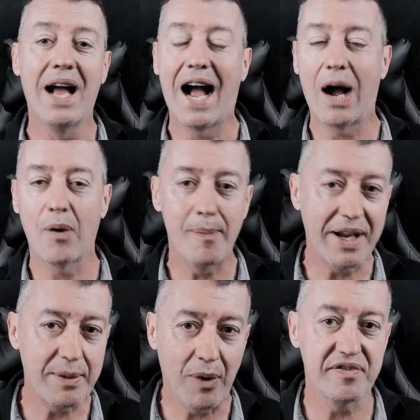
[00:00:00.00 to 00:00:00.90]
how I
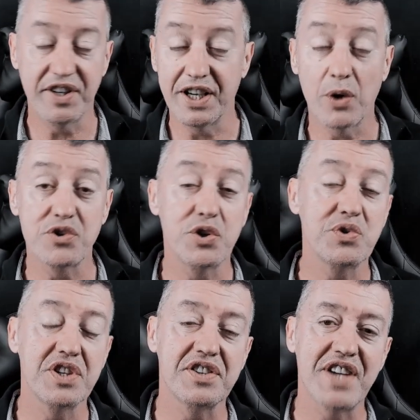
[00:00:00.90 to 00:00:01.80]
make my videos
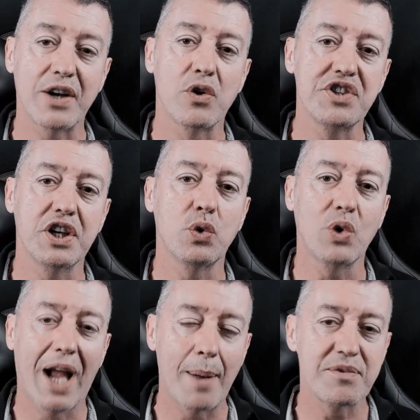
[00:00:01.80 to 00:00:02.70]
using a technology called
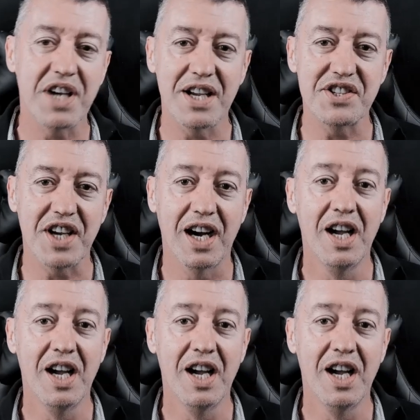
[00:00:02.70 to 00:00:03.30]
Camtasia,